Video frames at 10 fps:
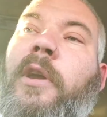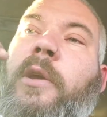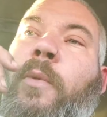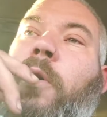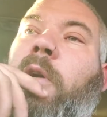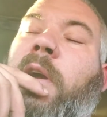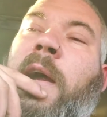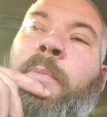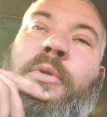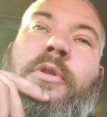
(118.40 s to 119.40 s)
AWOL
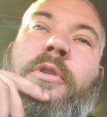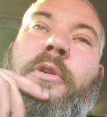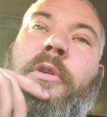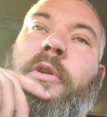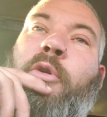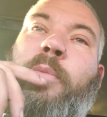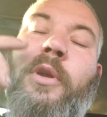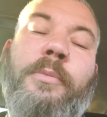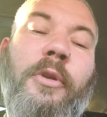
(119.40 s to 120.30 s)
guidebook. You're going to open up